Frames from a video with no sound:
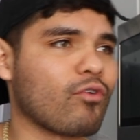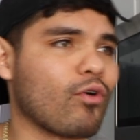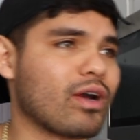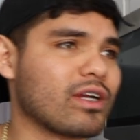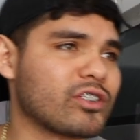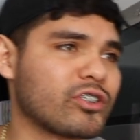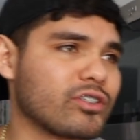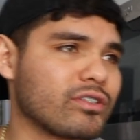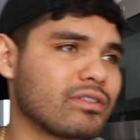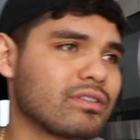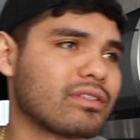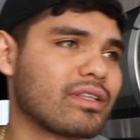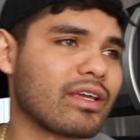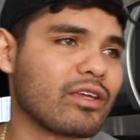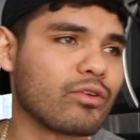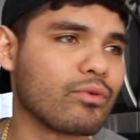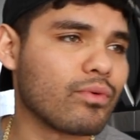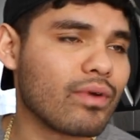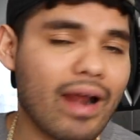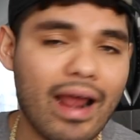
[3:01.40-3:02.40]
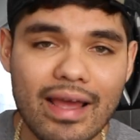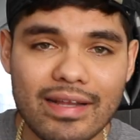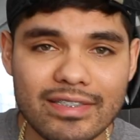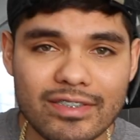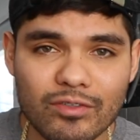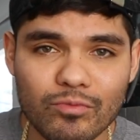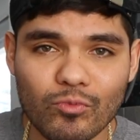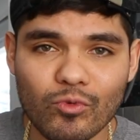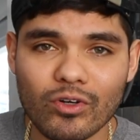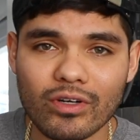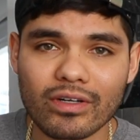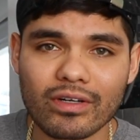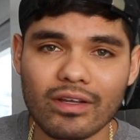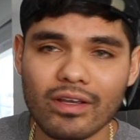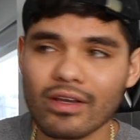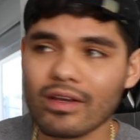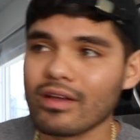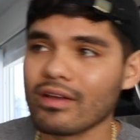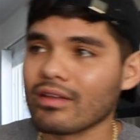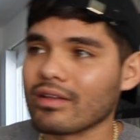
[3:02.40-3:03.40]
questions that you would ask someone
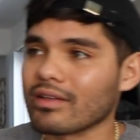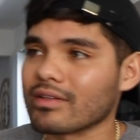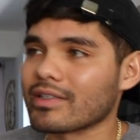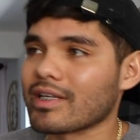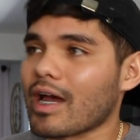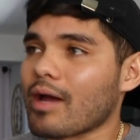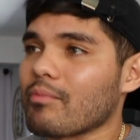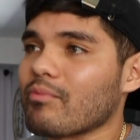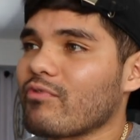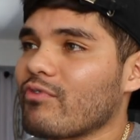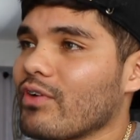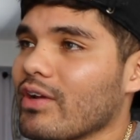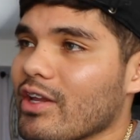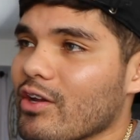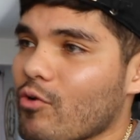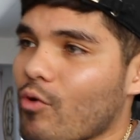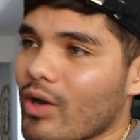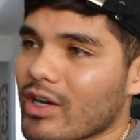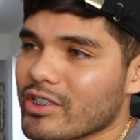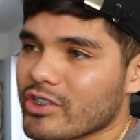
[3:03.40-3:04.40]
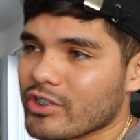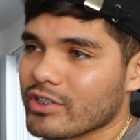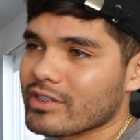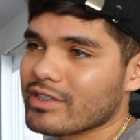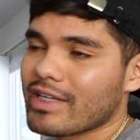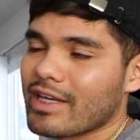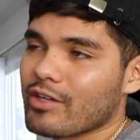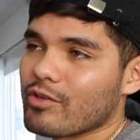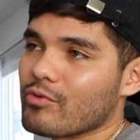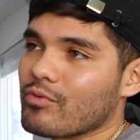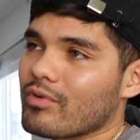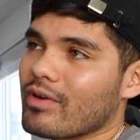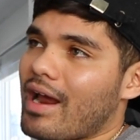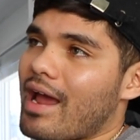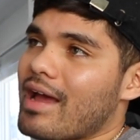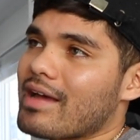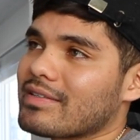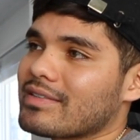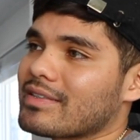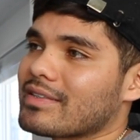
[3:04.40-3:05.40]
the top funny questions that you would
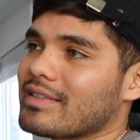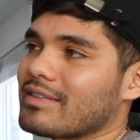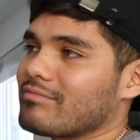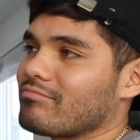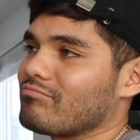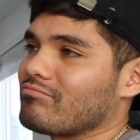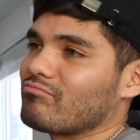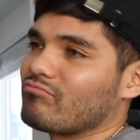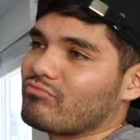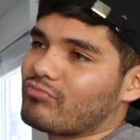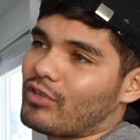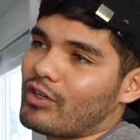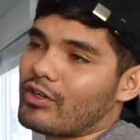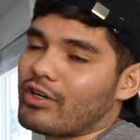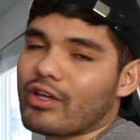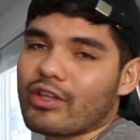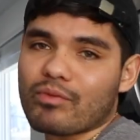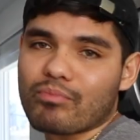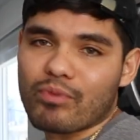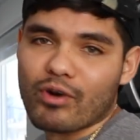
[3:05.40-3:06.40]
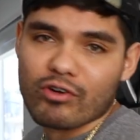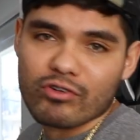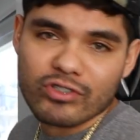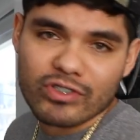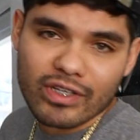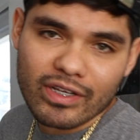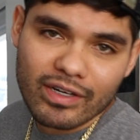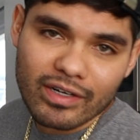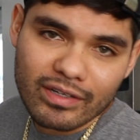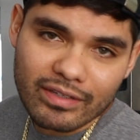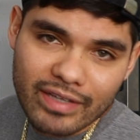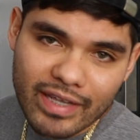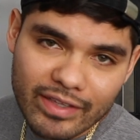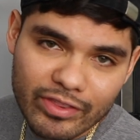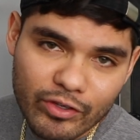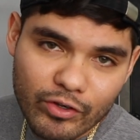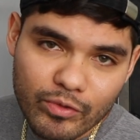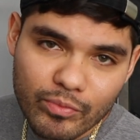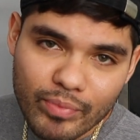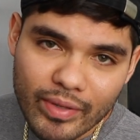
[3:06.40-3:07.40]
ask another person and get
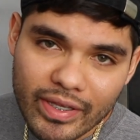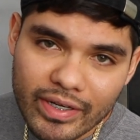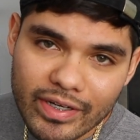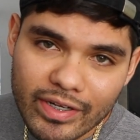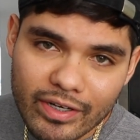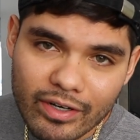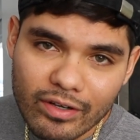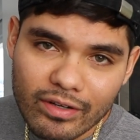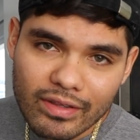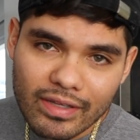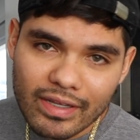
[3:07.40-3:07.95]
their opinion on